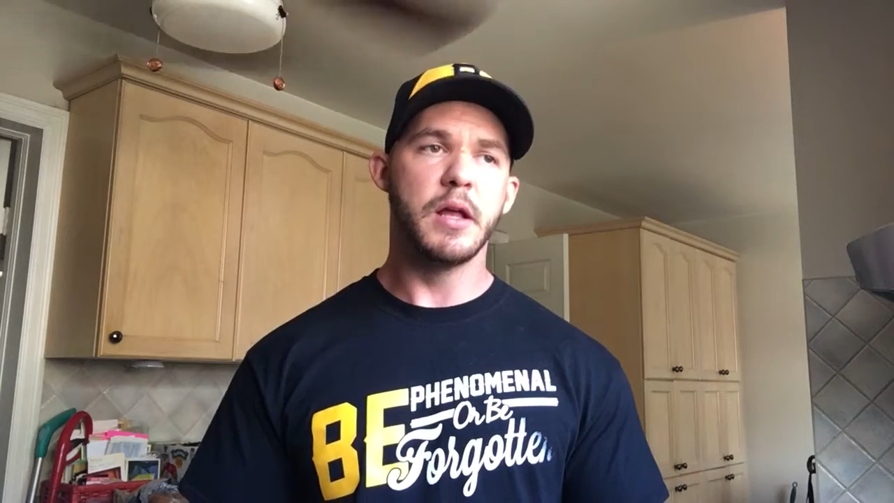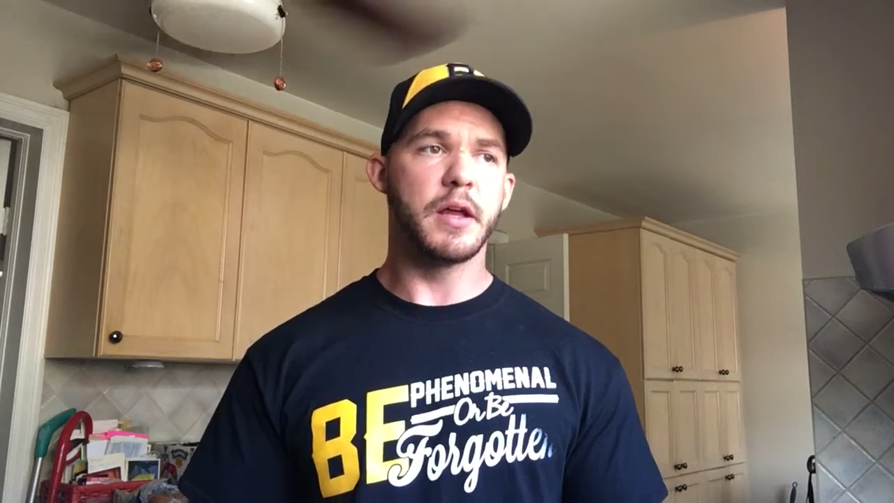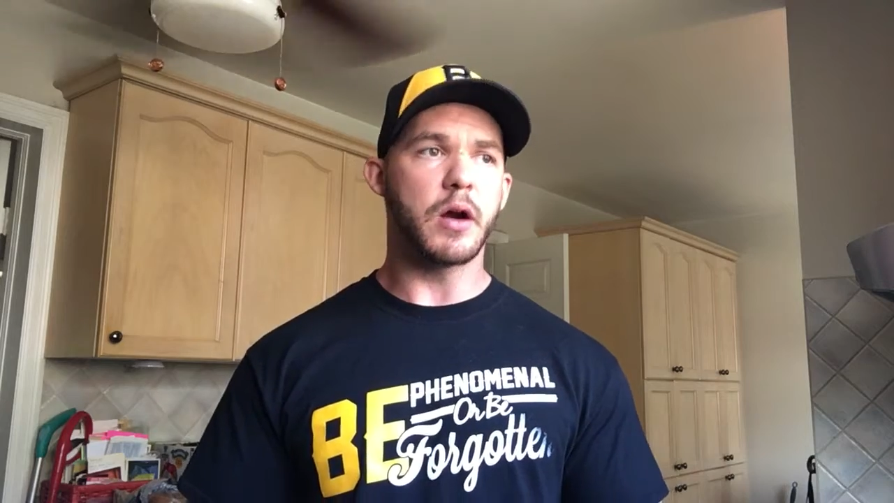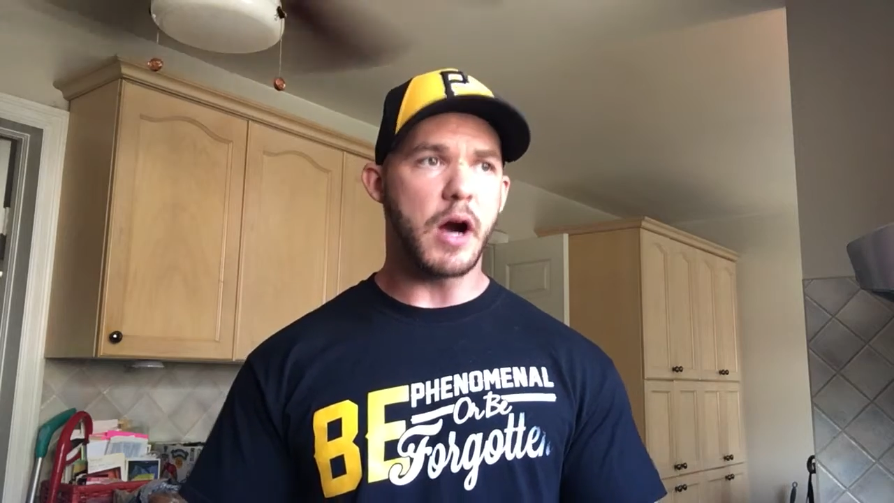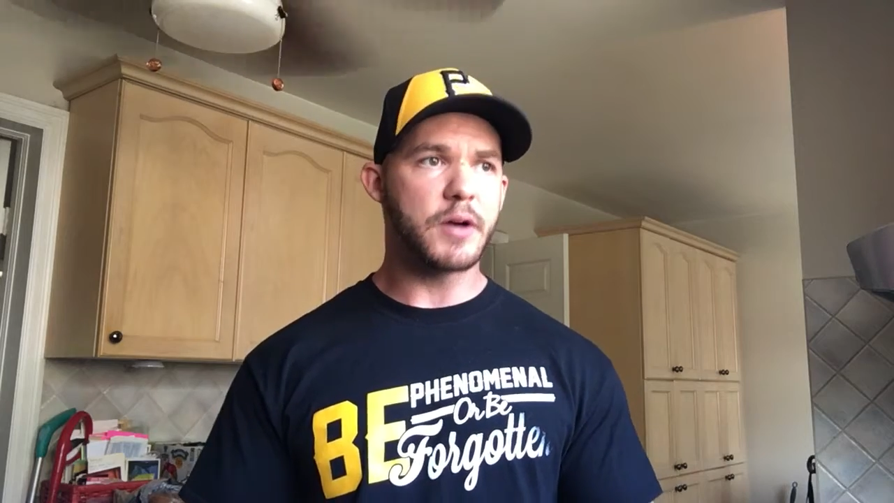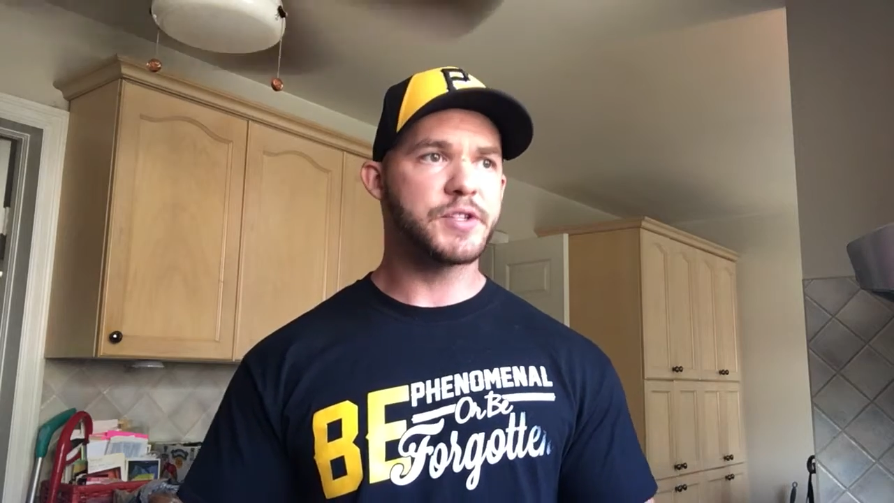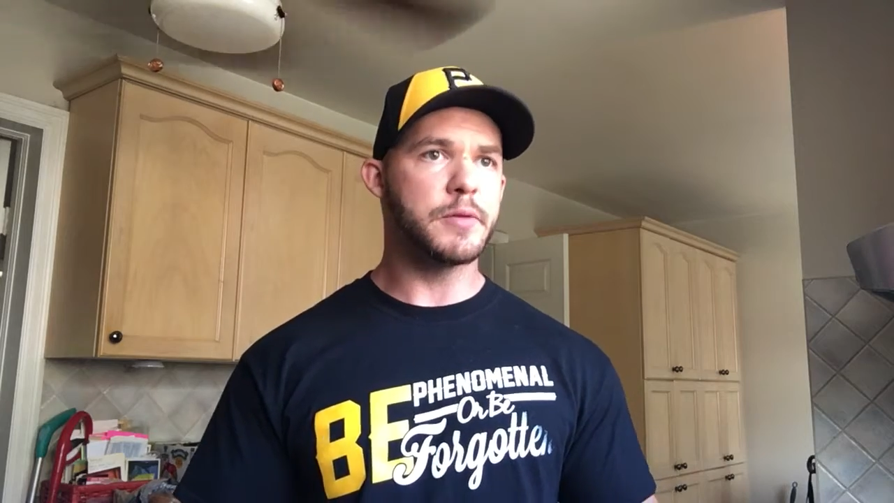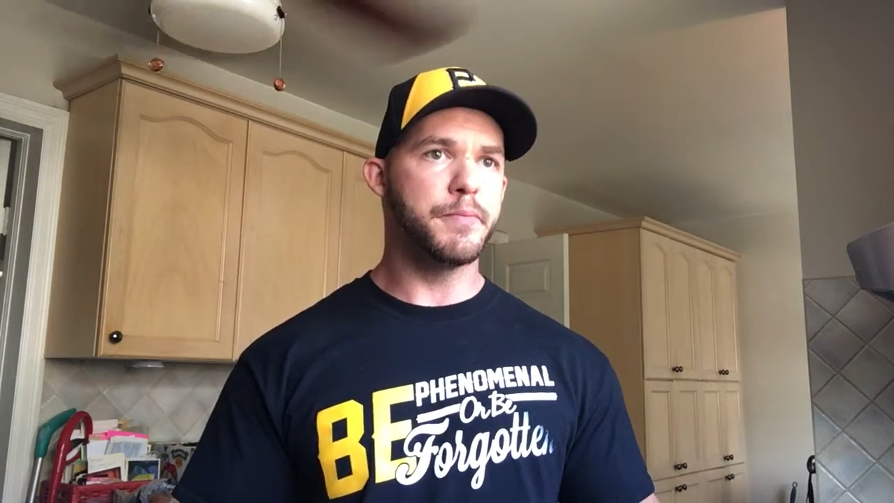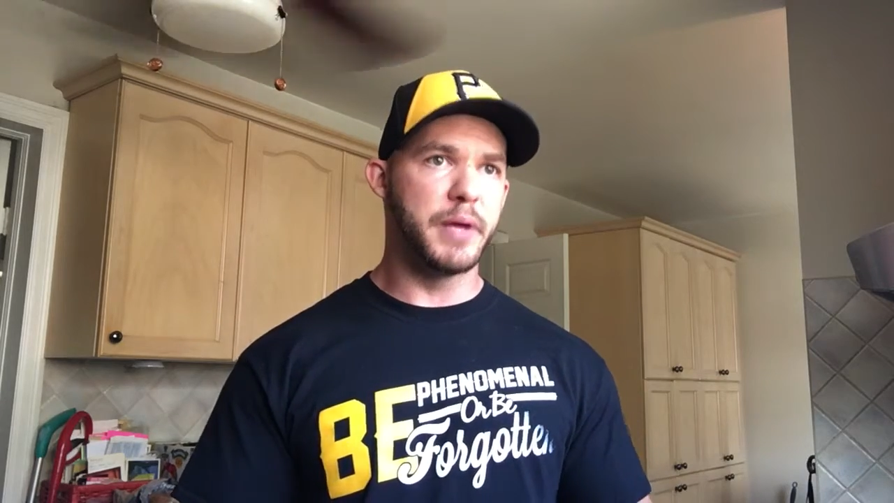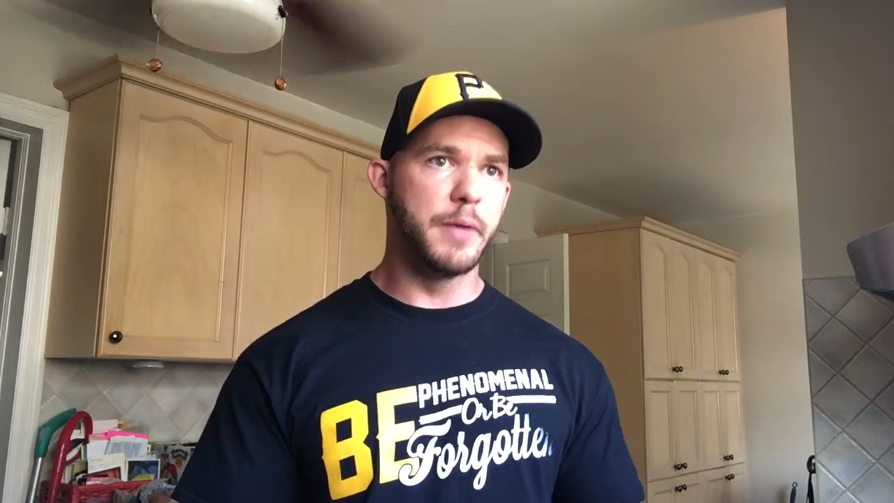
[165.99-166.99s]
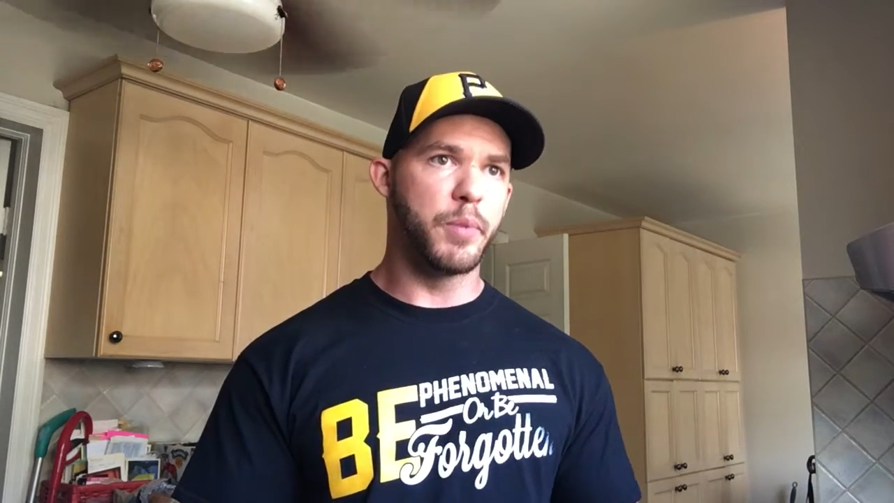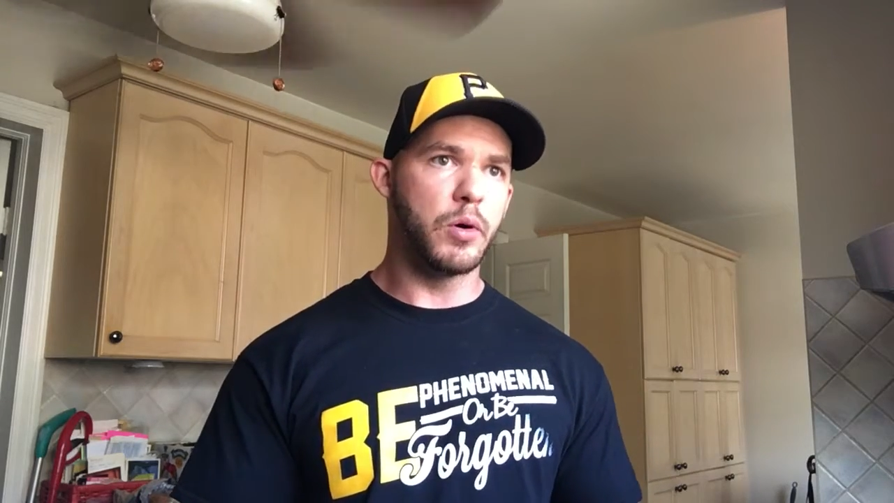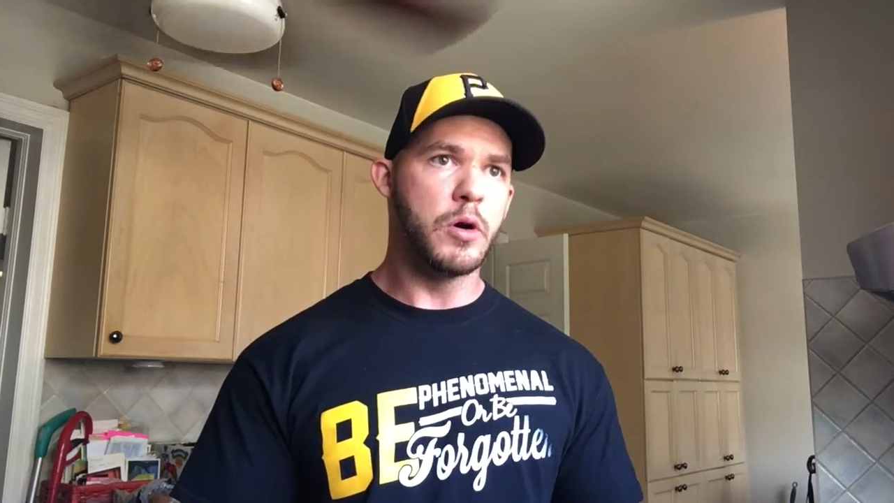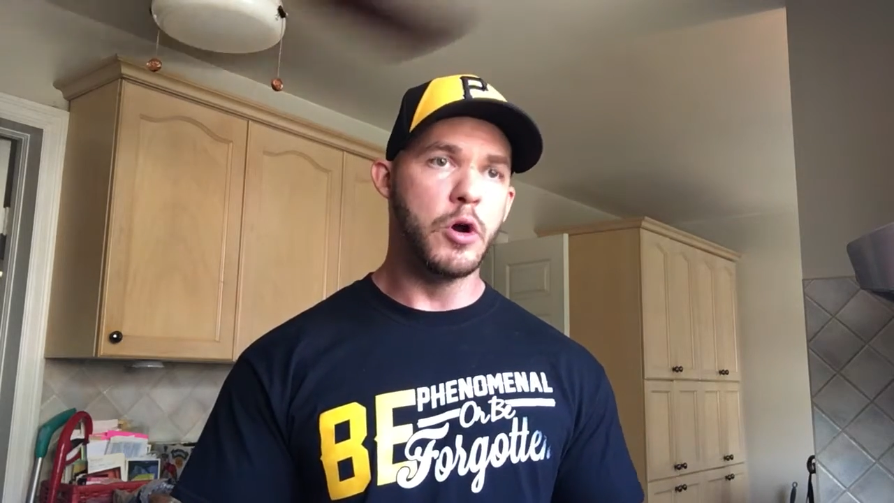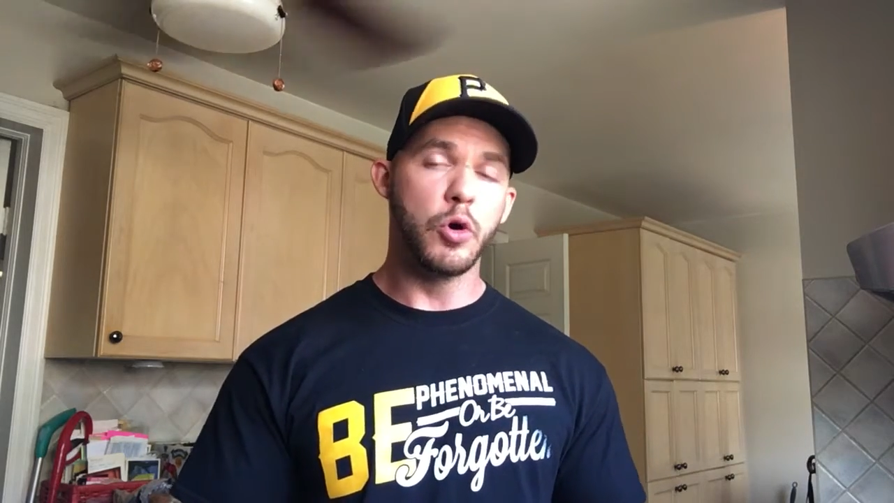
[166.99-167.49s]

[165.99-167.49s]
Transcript: There are some people